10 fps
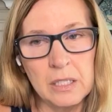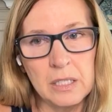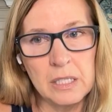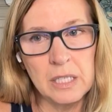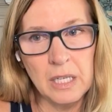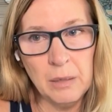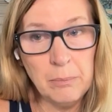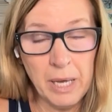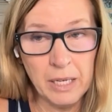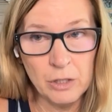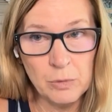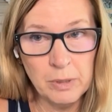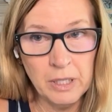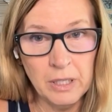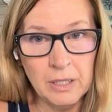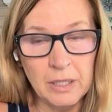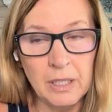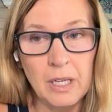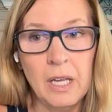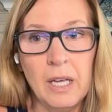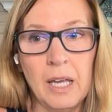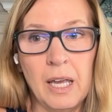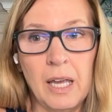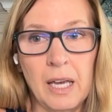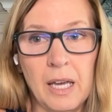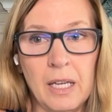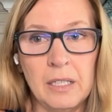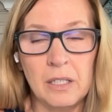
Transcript: team management and